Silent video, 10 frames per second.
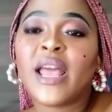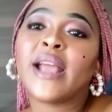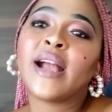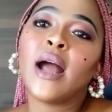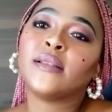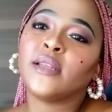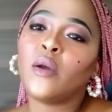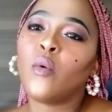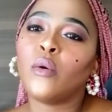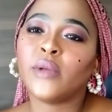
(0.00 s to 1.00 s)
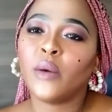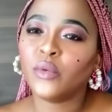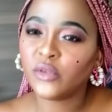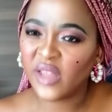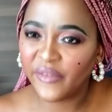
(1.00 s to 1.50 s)
I can't, and I won't. I
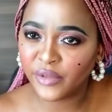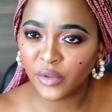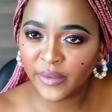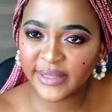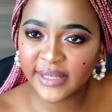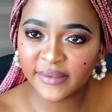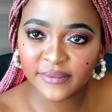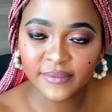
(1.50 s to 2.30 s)
will never do it.